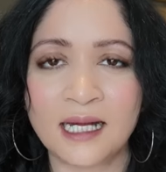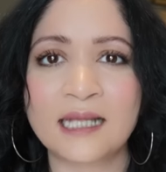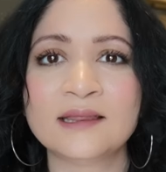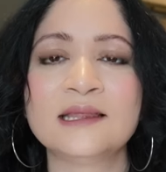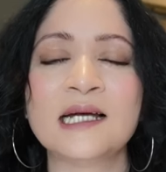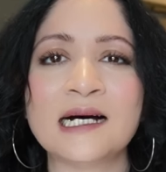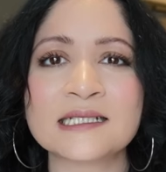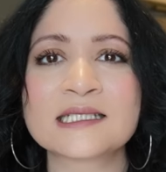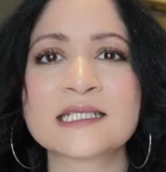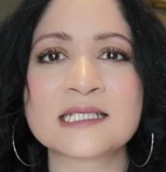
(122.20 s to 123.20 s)
And
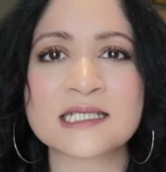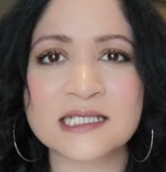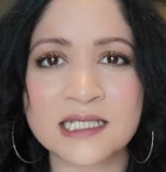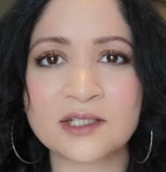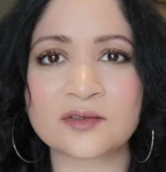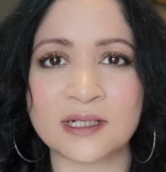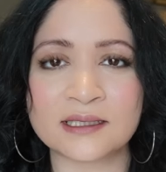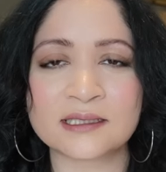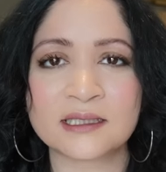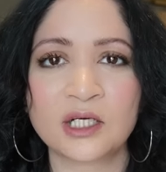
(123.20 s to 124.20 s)
that's the
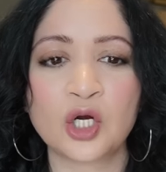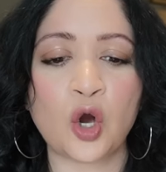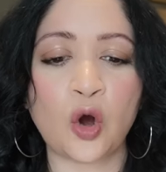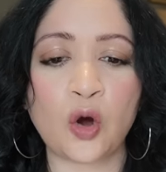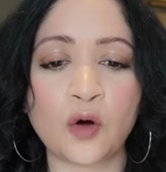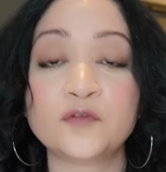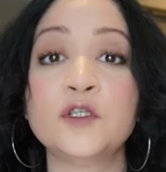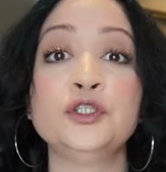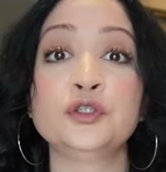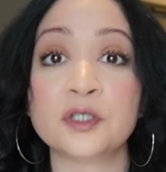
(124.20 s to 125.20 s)
secret
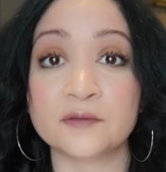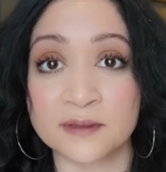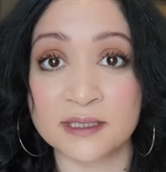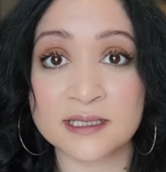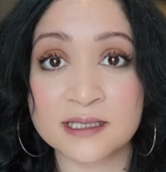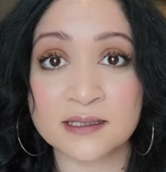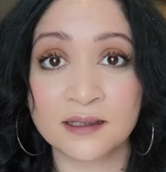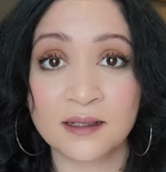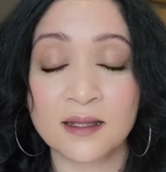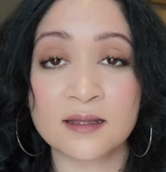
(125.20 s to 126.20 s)
of the universe,